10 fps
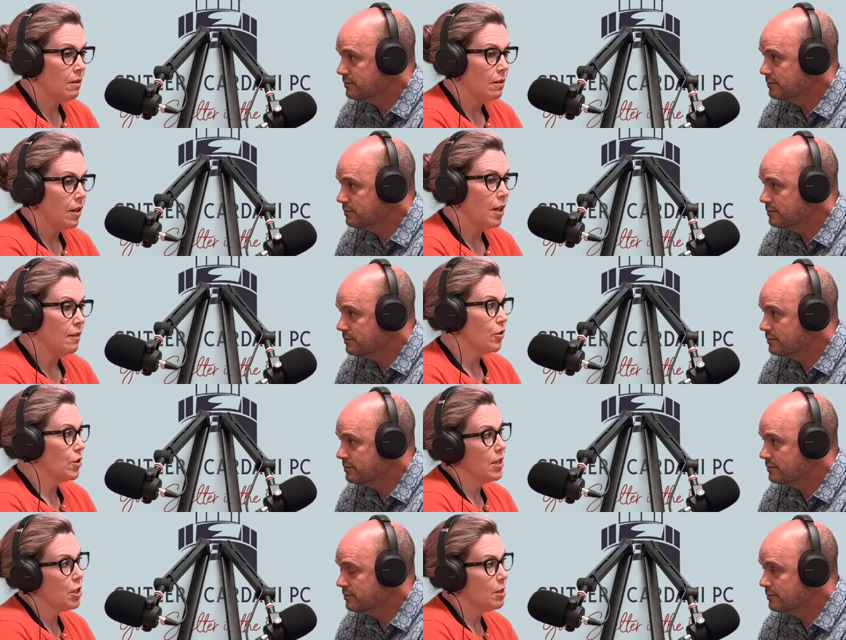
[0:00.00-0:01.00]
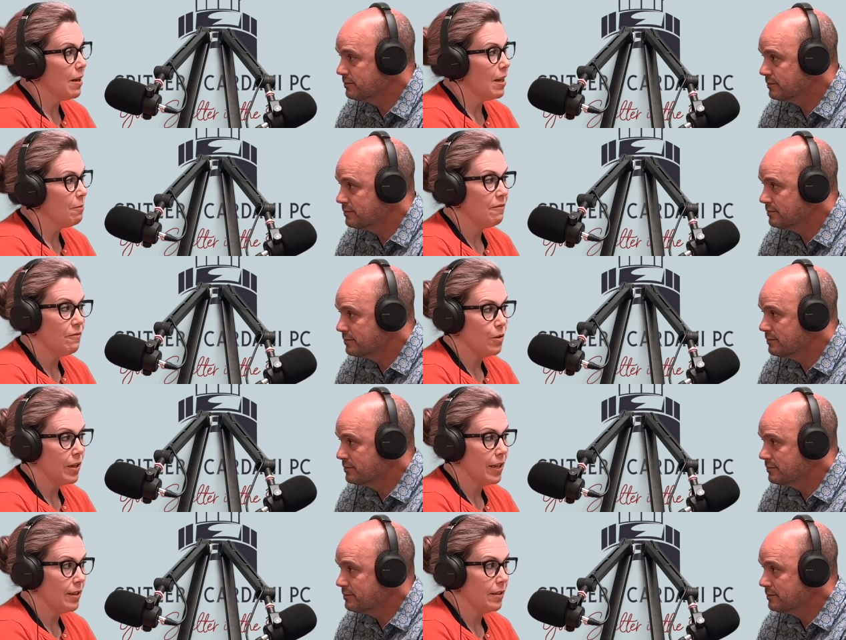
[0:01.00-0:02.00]
Speaker 1: a conversation about it
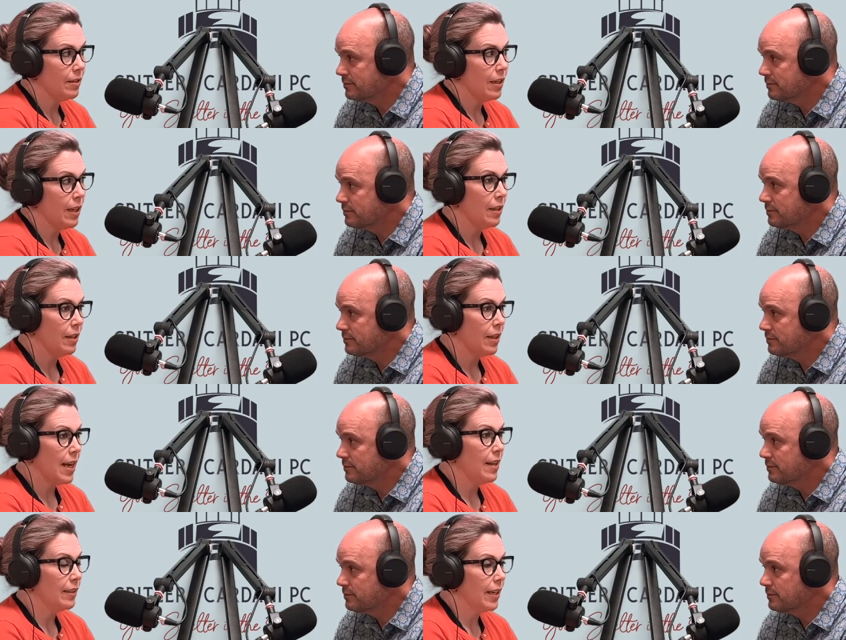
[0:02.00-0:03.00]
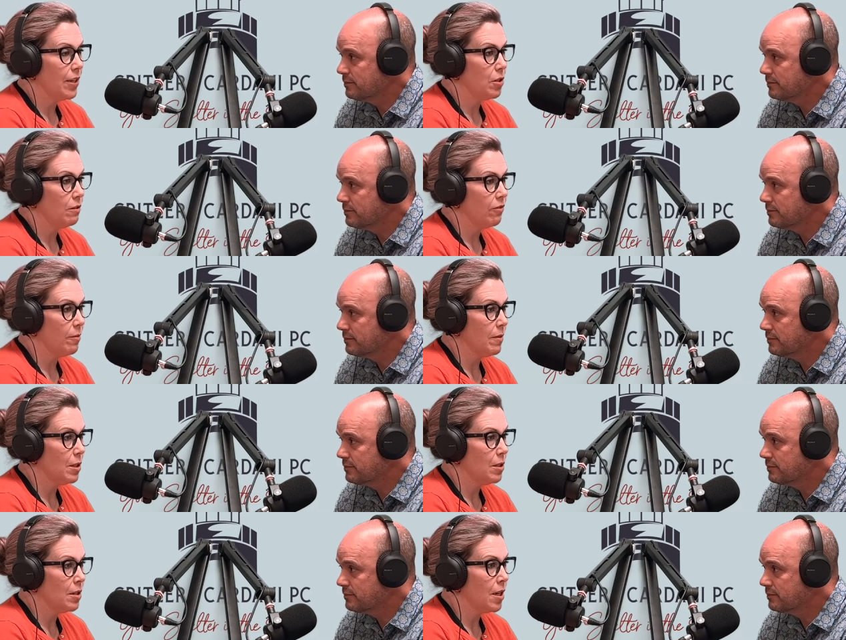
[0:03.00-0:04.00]
beforehand, and the allegation from
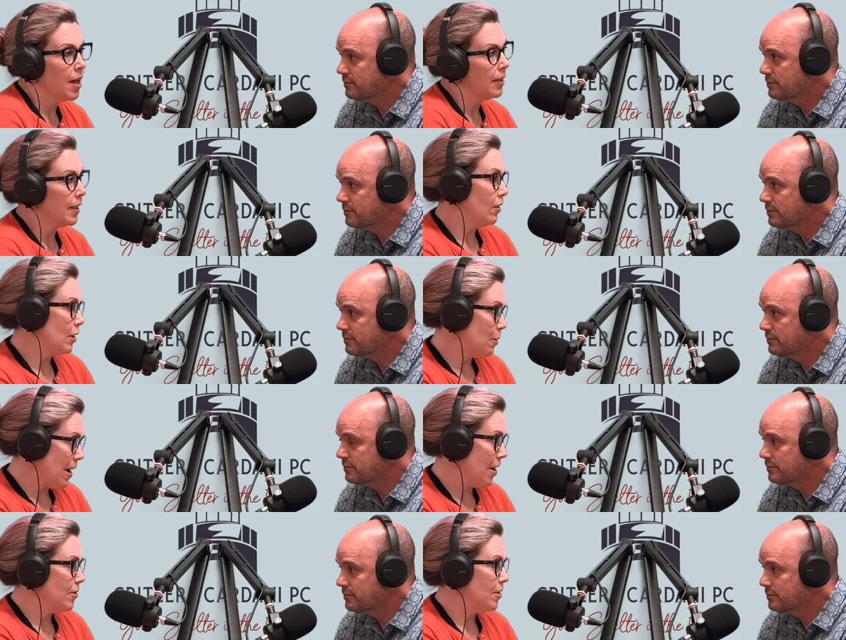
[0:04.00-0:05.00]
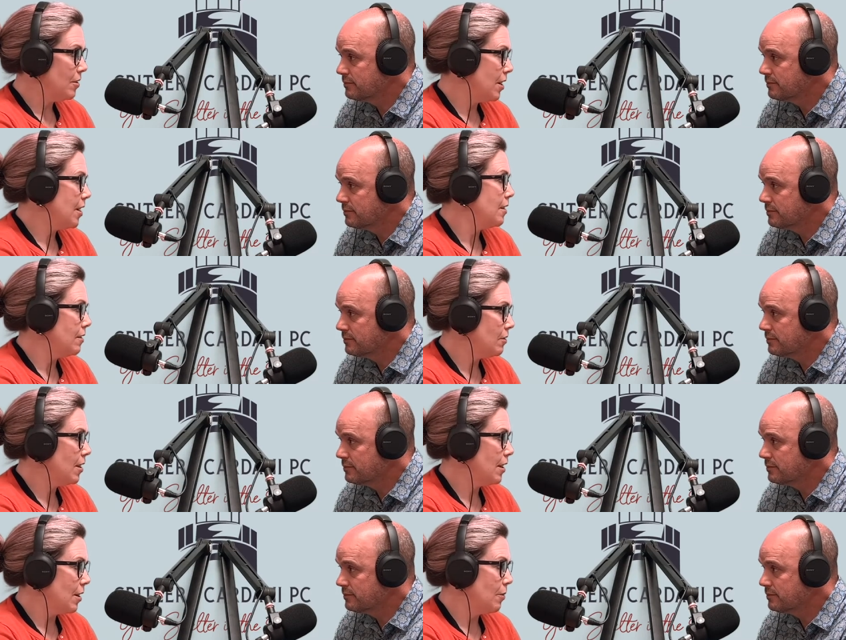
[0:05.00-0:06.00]
this non-leaving spouse is
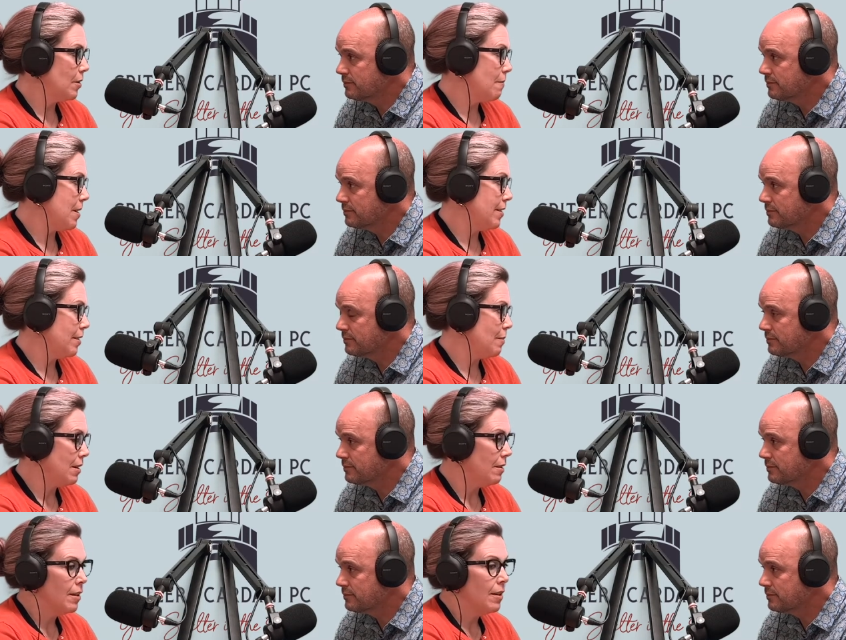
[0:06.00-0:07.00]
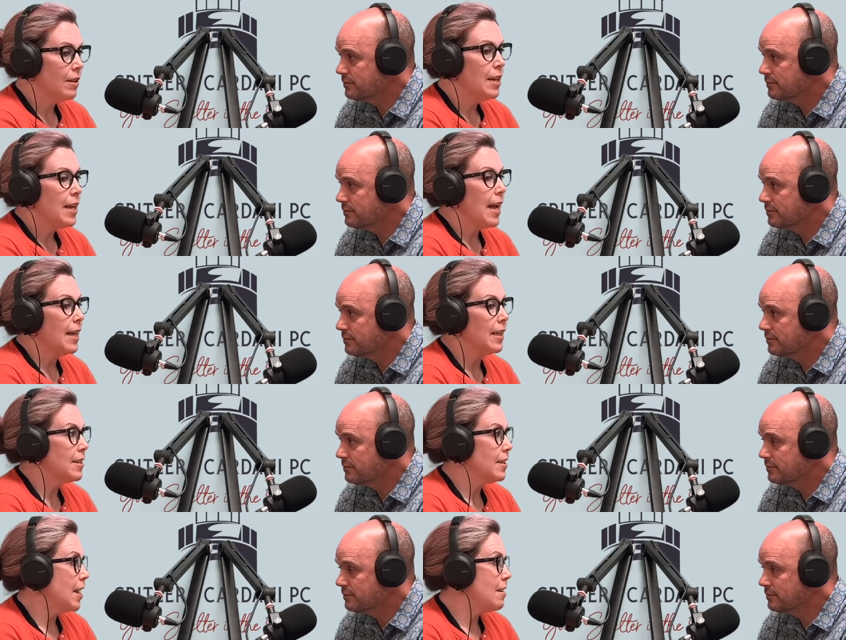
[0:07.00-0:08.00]
that there was abandonment. And
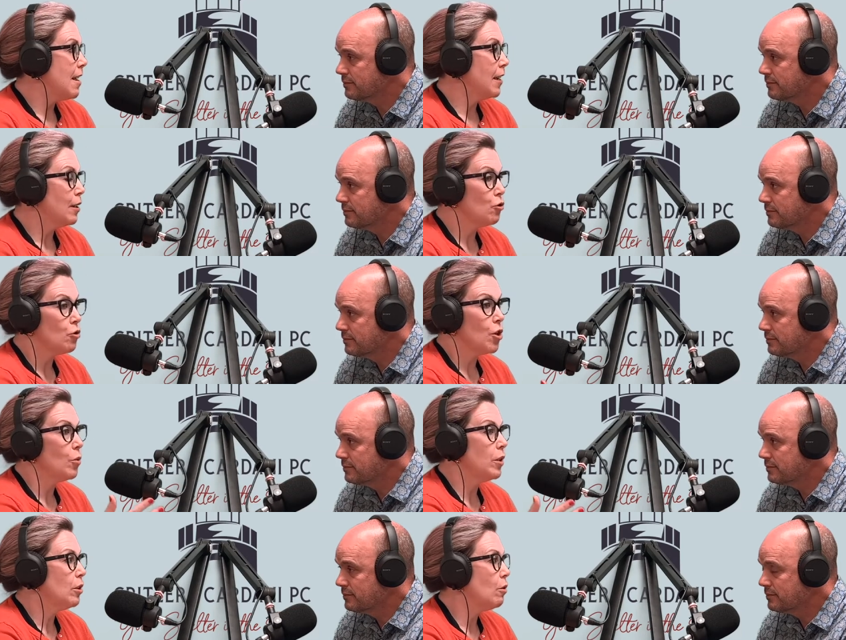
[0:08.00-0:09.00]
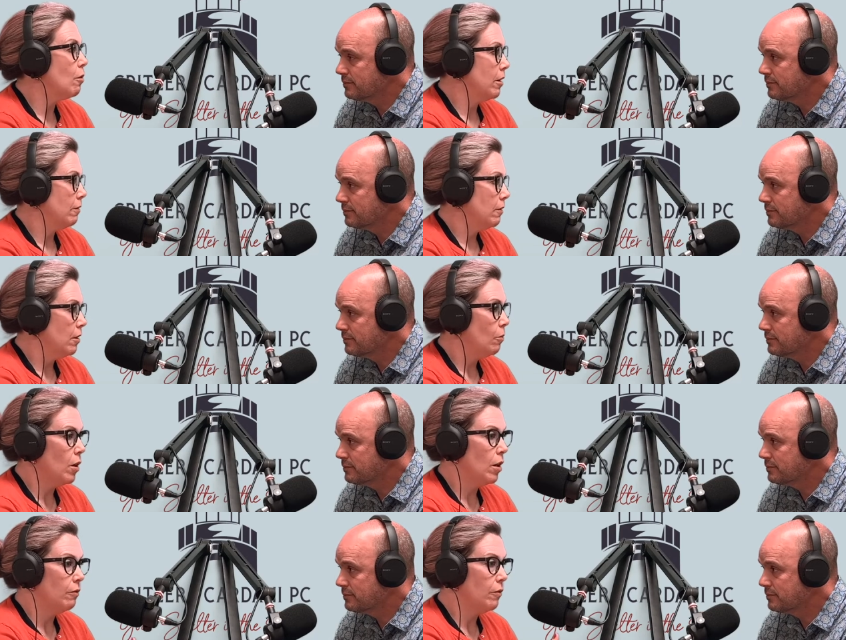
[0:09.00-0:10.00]
let's say they can show in court,
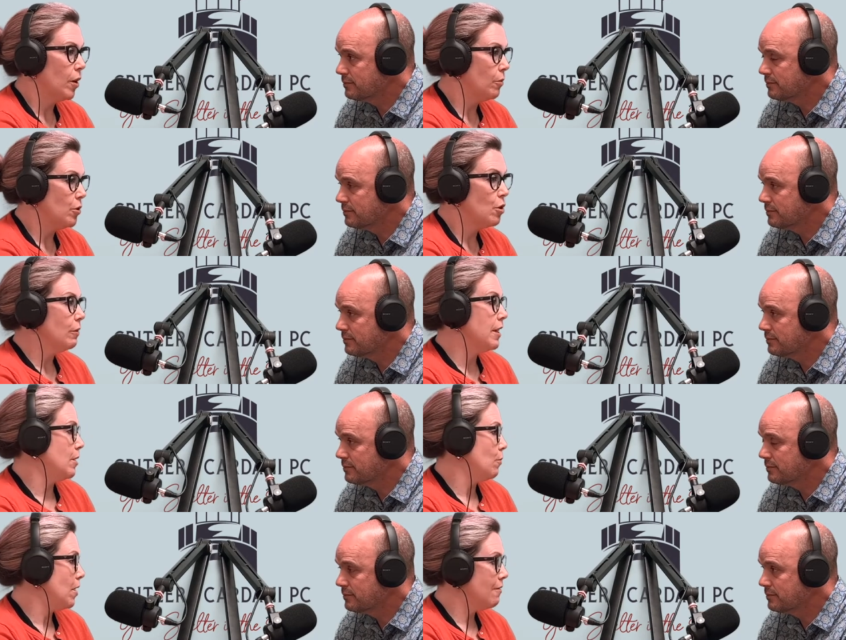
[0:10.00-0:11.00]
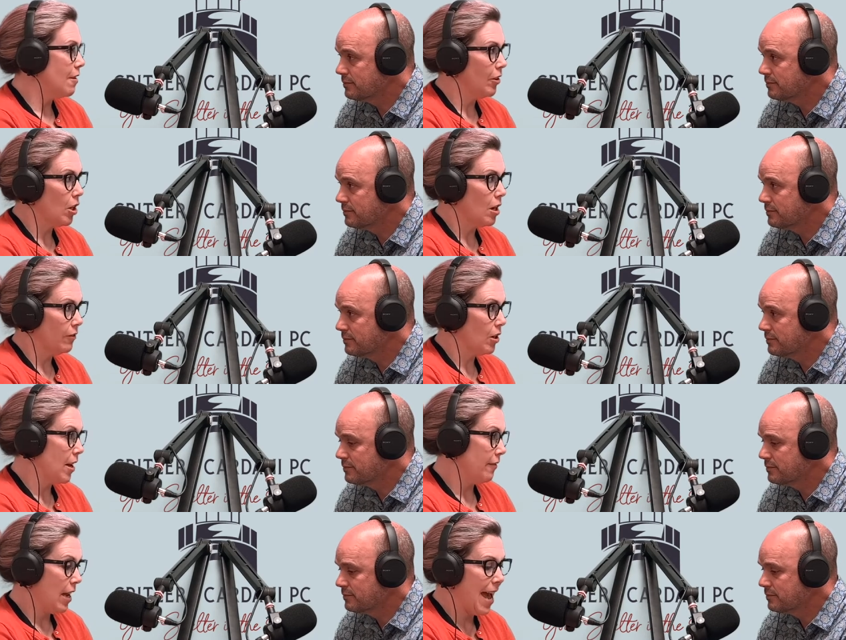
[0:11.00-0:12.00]
well, there was no reason. We never have a con
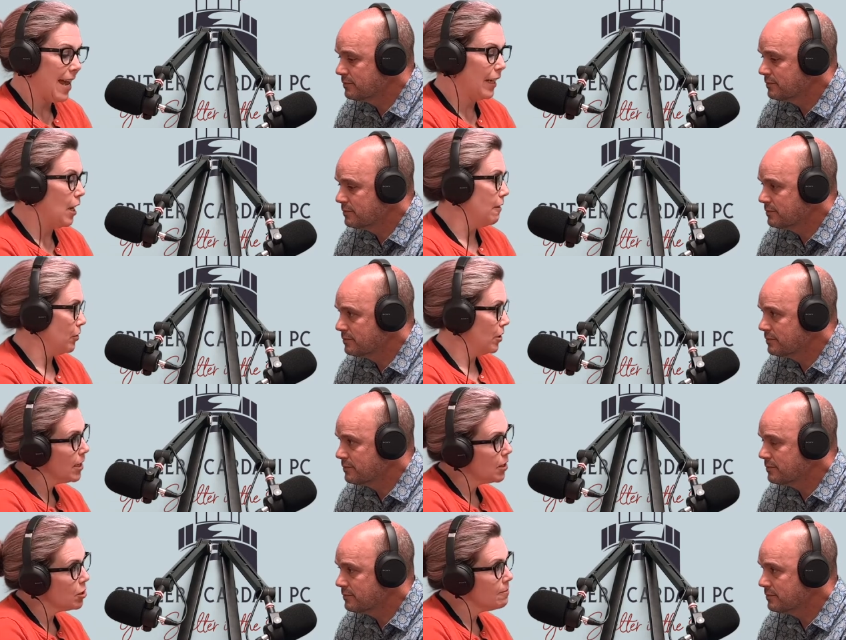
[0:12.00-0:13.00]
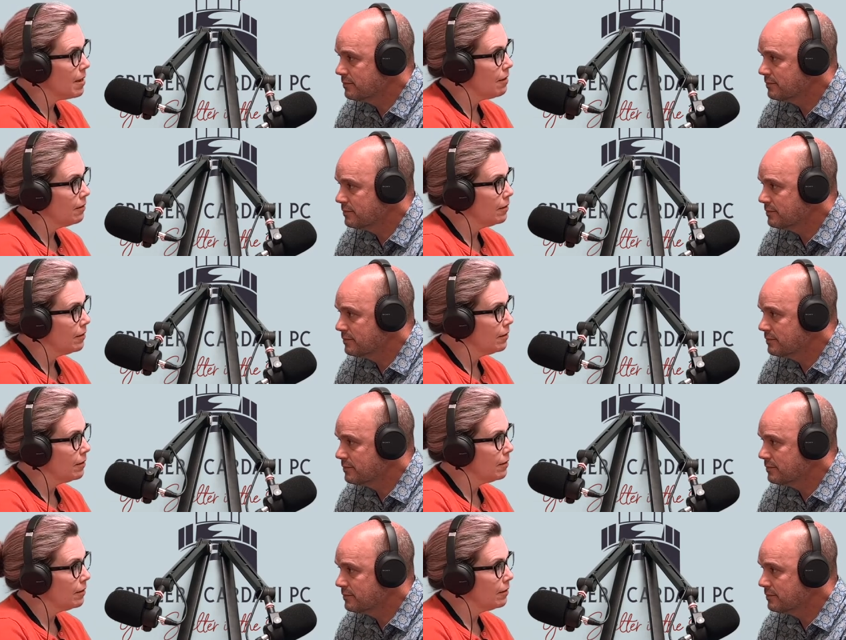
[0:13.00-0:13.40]
have had a conversation about